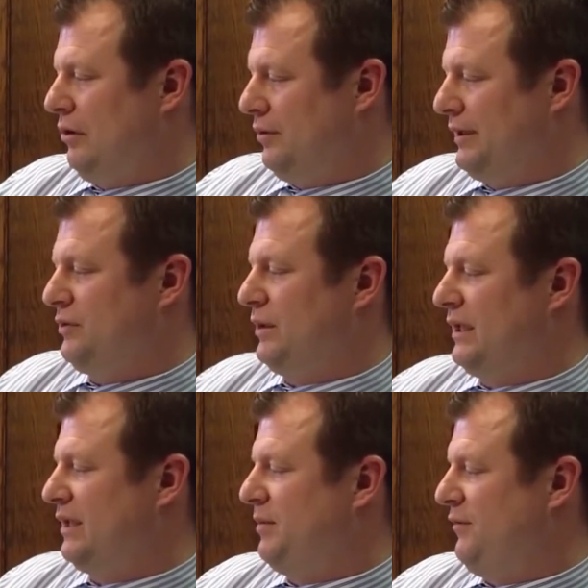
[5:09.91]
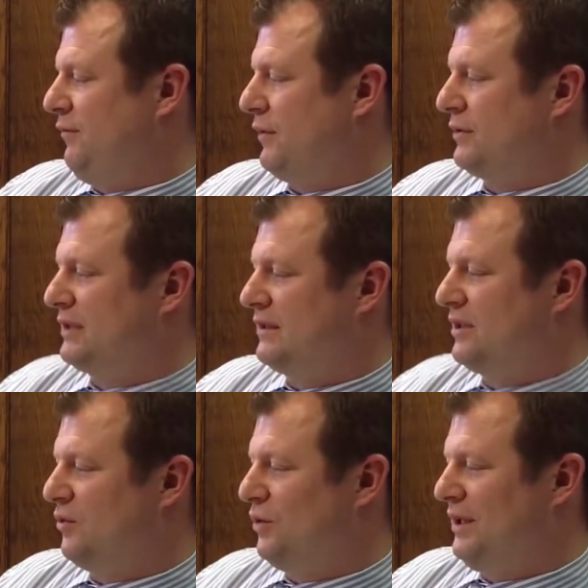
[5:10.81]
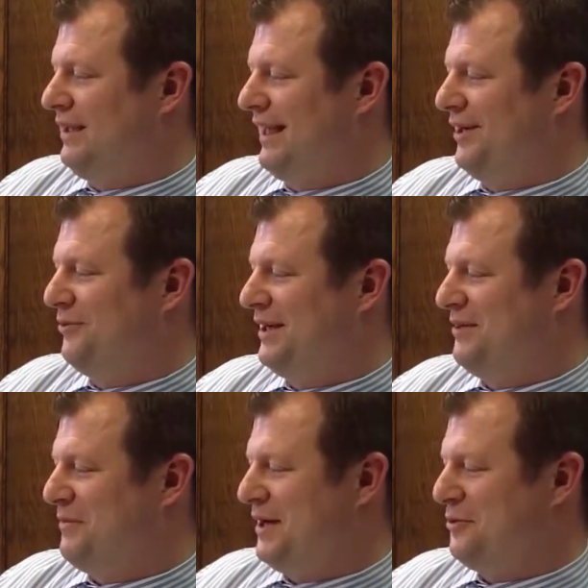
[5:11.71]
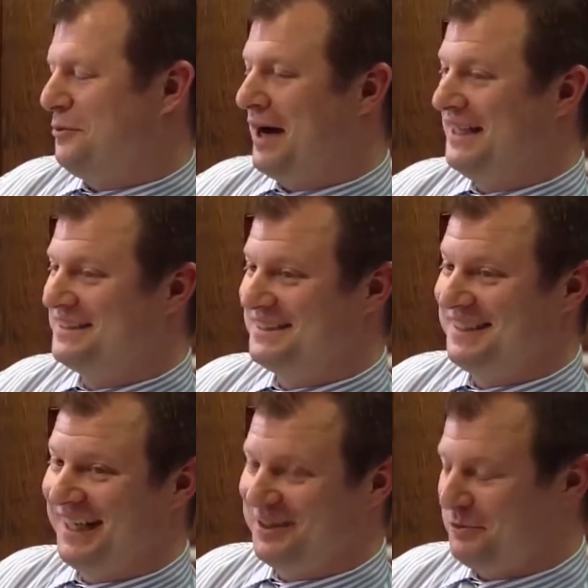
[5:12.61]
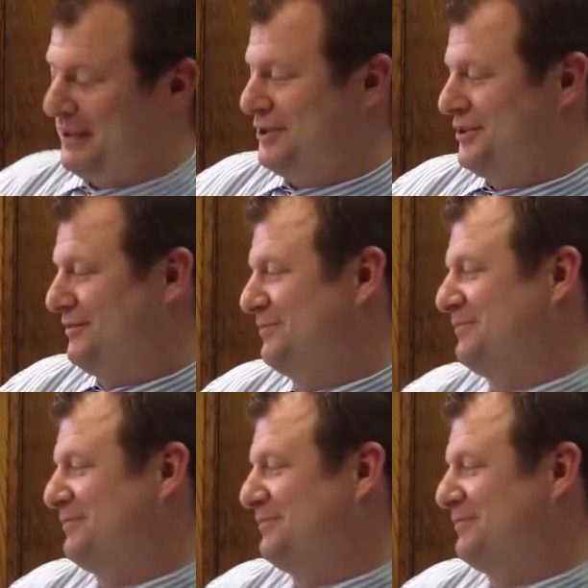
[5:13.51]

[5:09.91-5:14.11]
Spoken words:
always wanted to be first until one day when he met a wise sandwich.